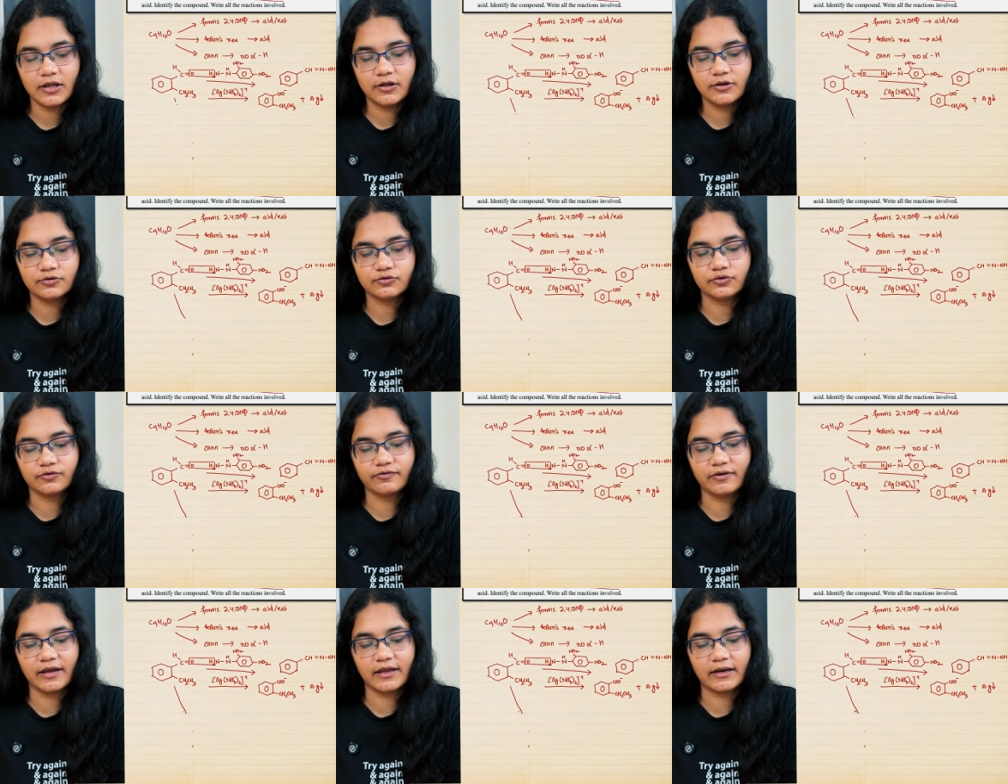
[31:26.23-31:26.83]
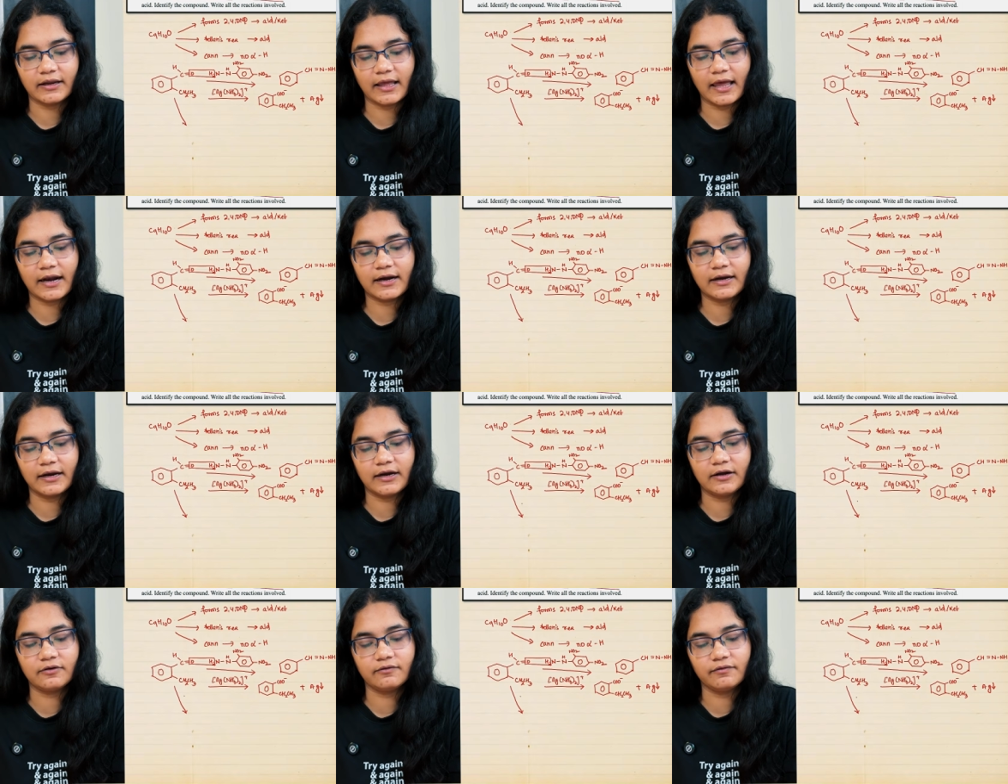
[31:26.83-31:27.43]
So if I react
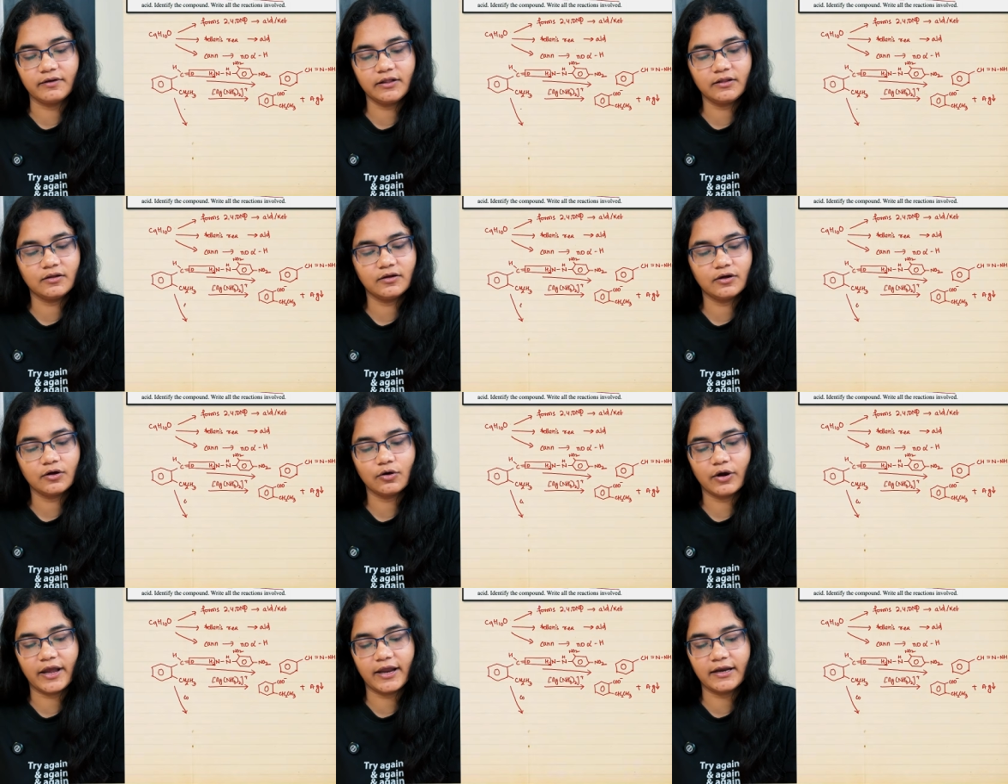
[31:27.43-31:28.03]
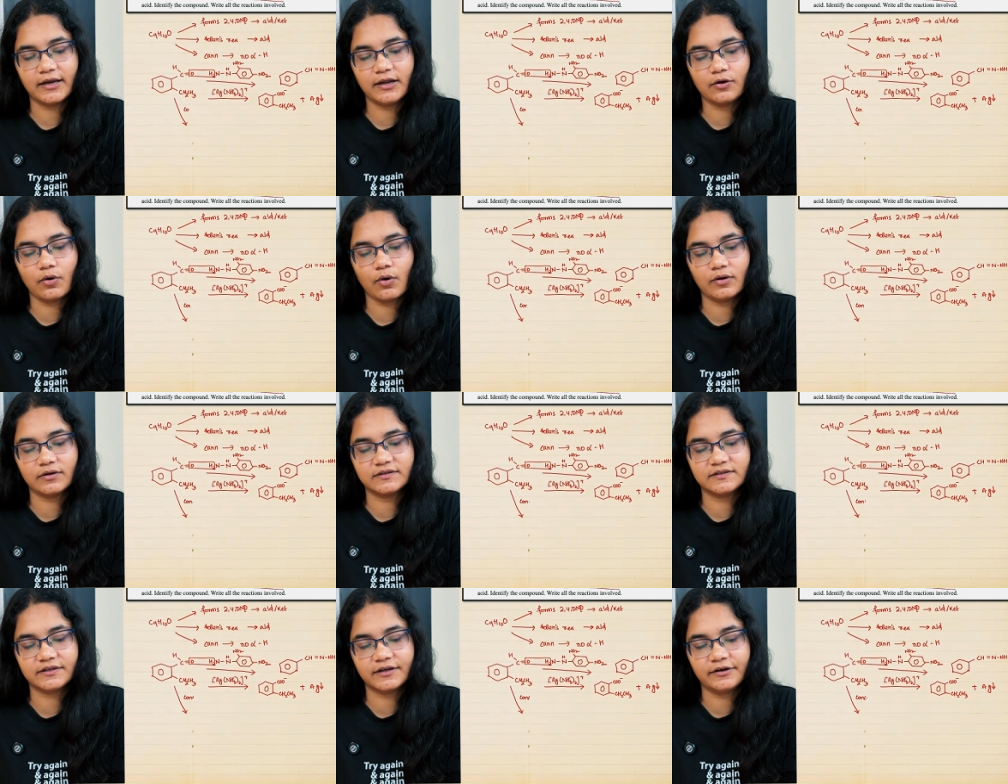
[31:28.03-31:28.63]
it with any
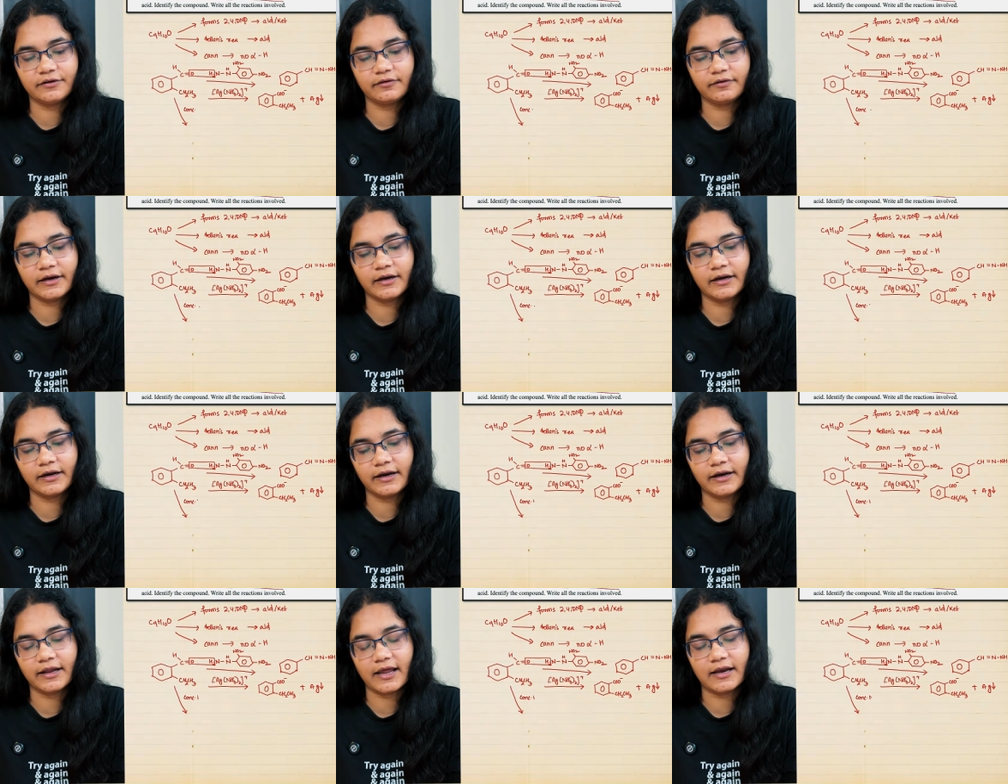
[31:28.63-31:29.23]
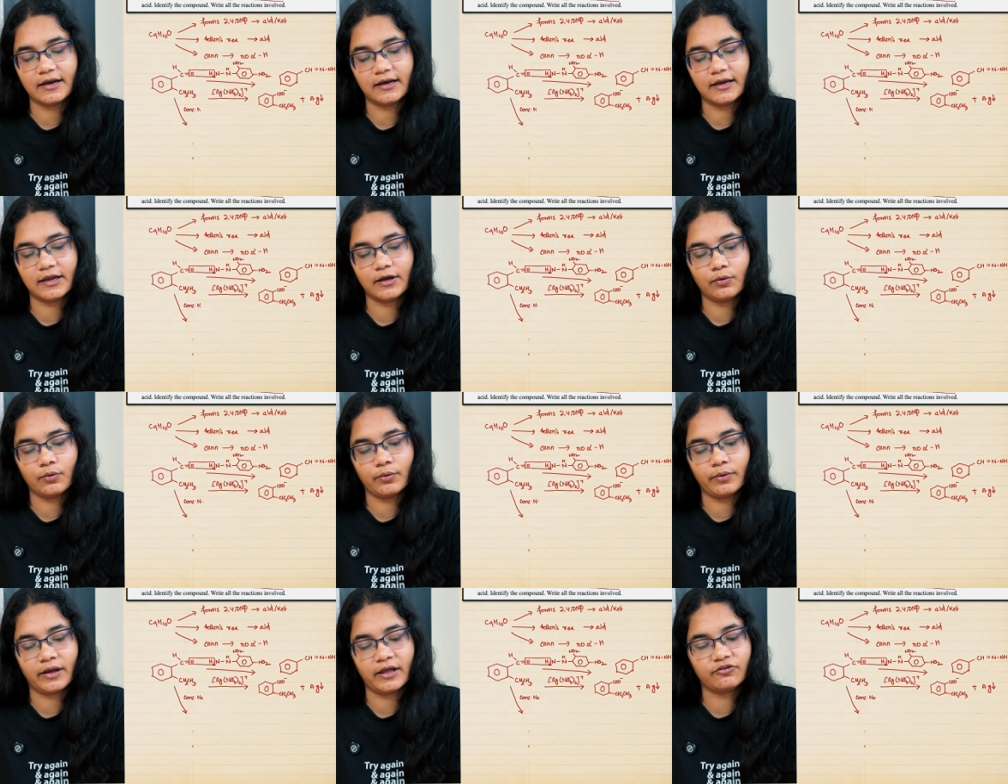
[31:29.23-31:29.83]
concentrated
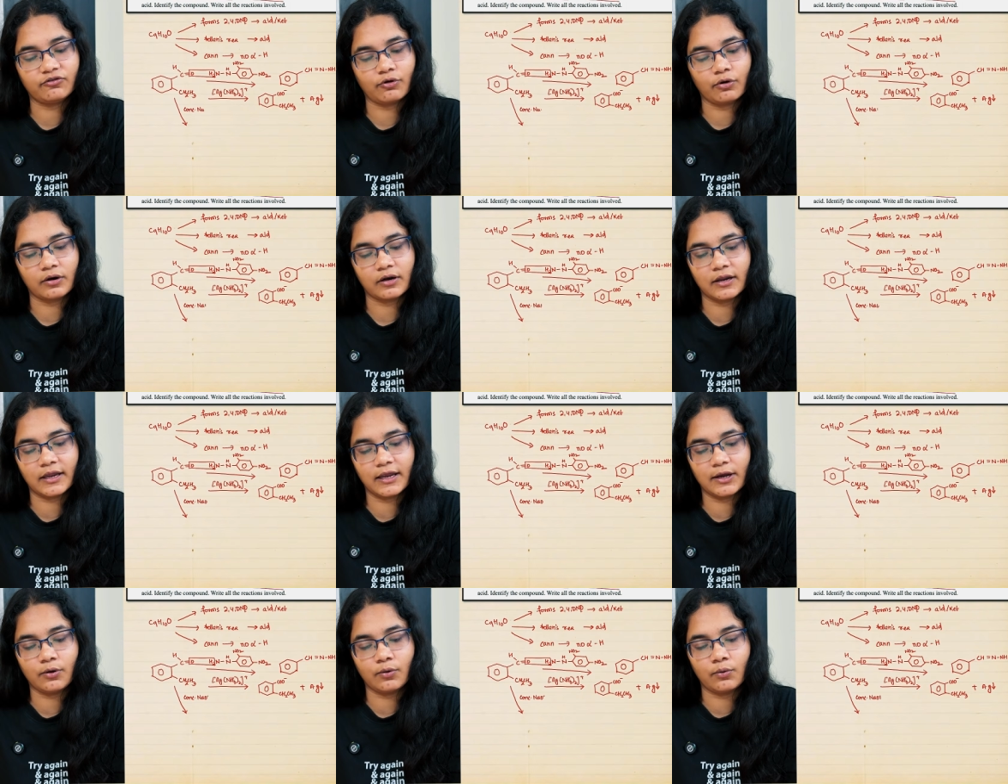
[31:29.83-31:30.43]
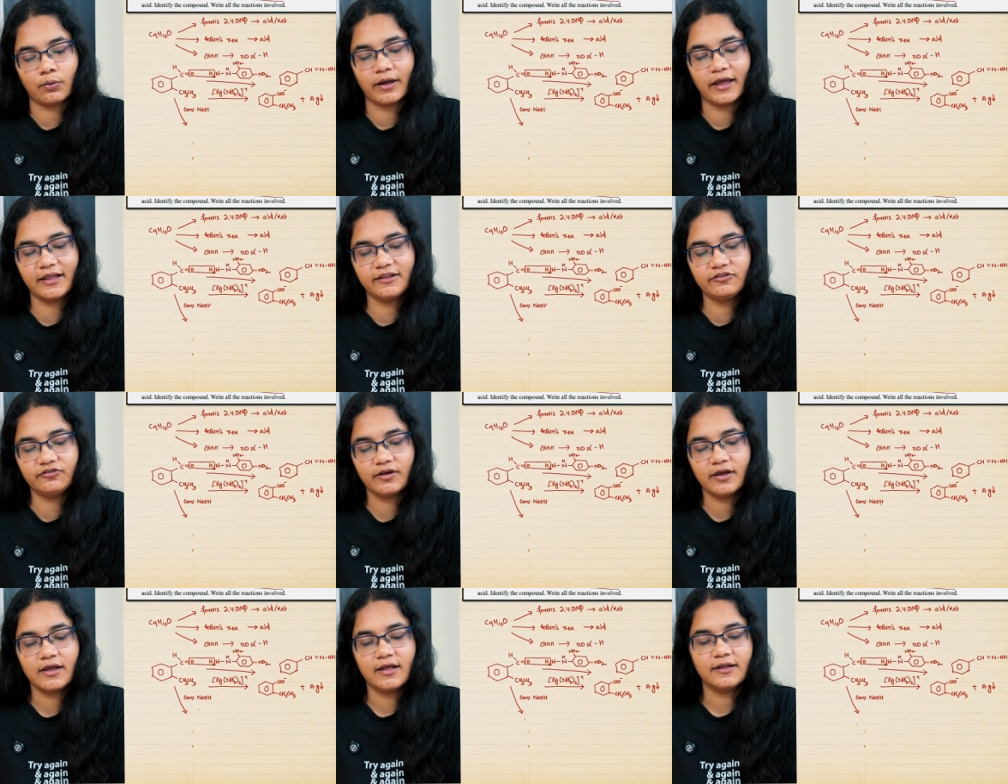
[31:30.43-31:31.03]
NaOH or KOH,
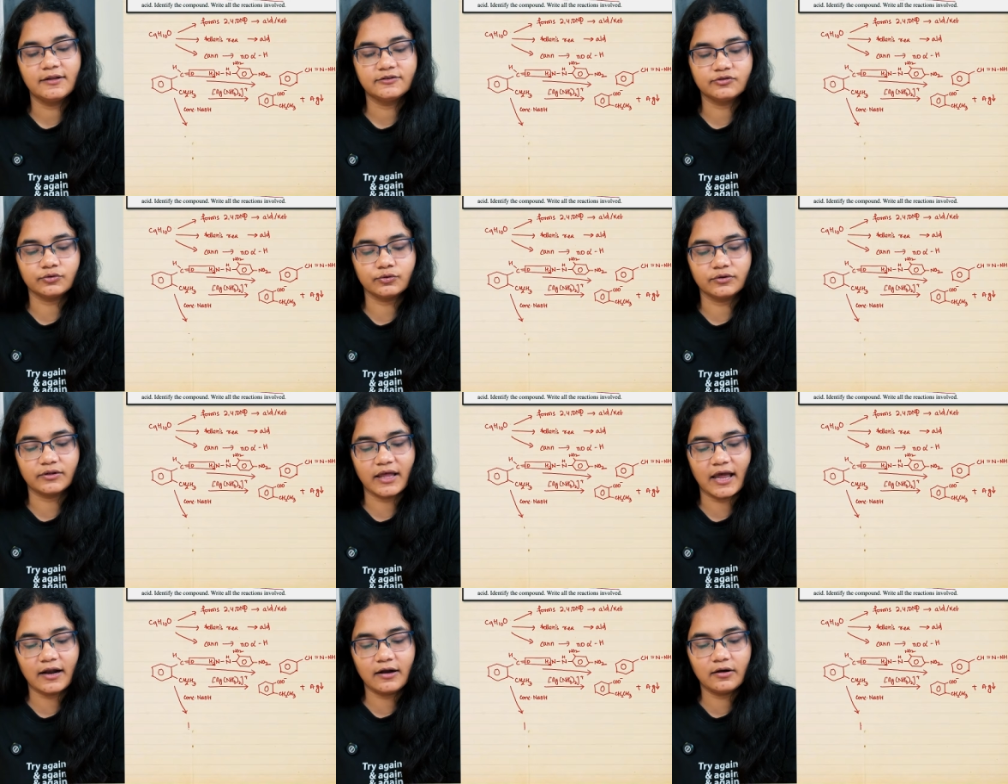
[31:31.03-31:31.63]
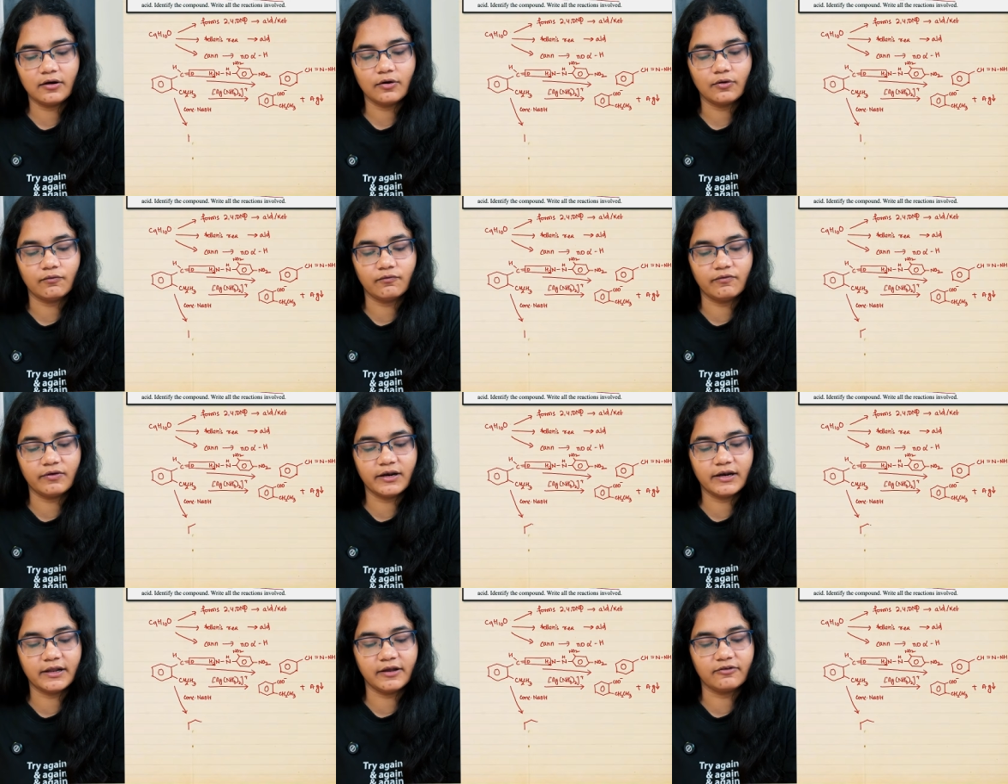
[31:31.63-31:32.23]
so that
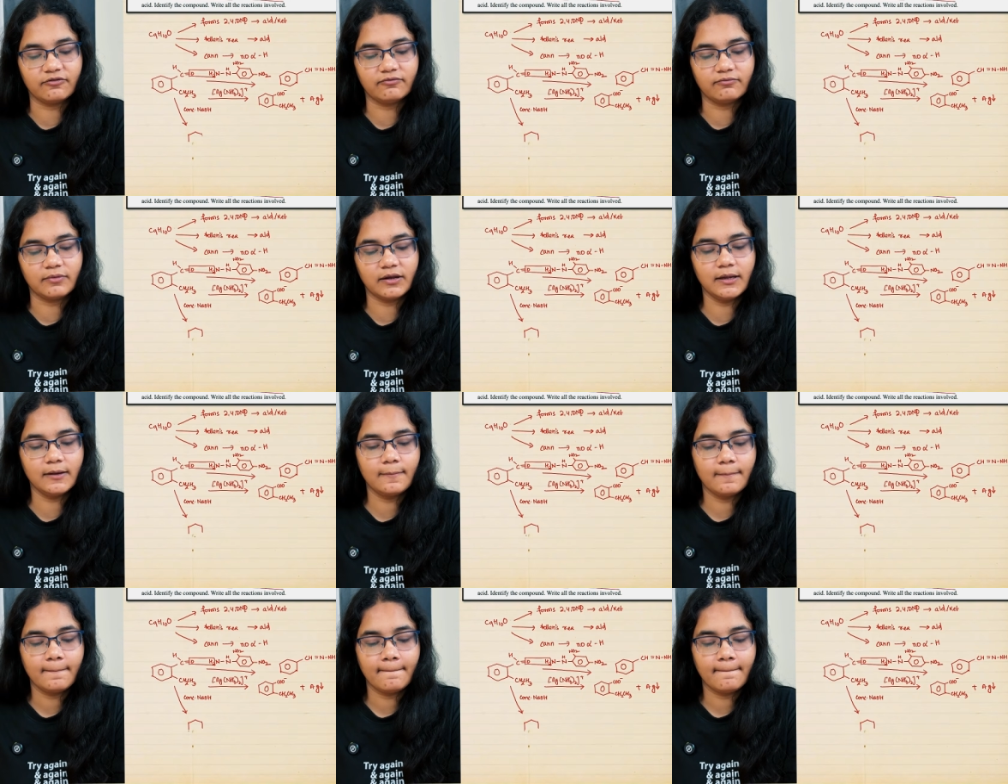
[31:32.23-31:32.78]
will give me,